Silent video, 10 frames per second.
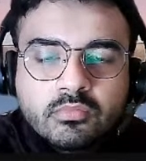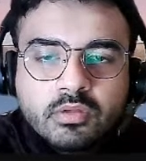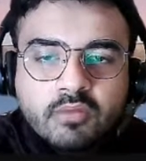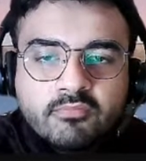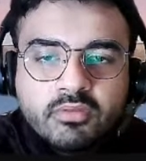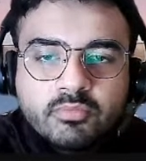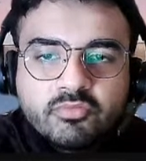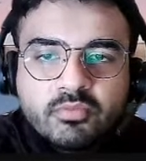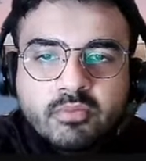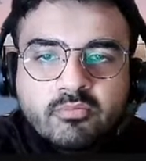If this
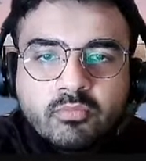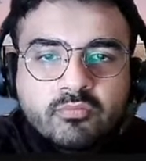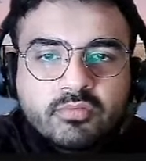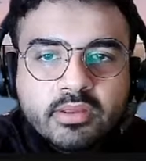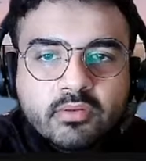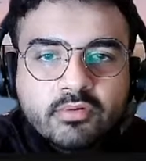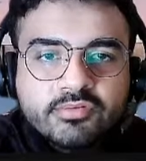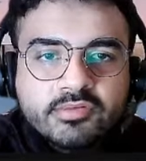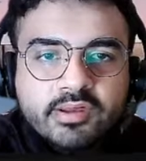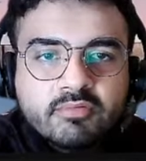bishop ever moves, I can also
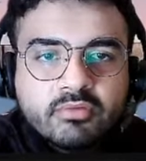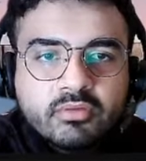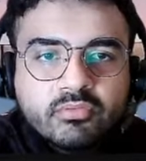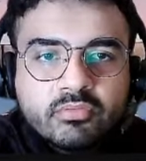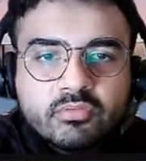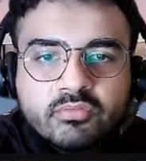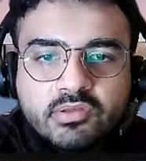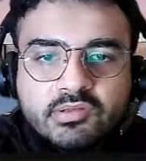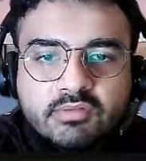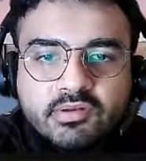sacrifice on
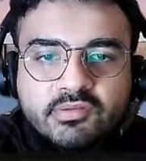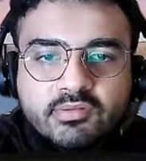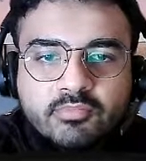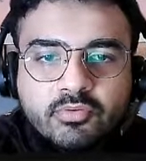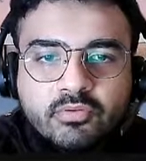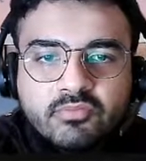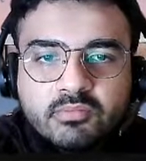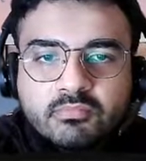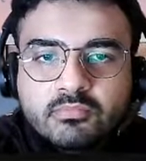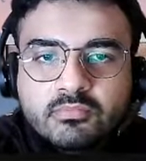g7 at some point of time.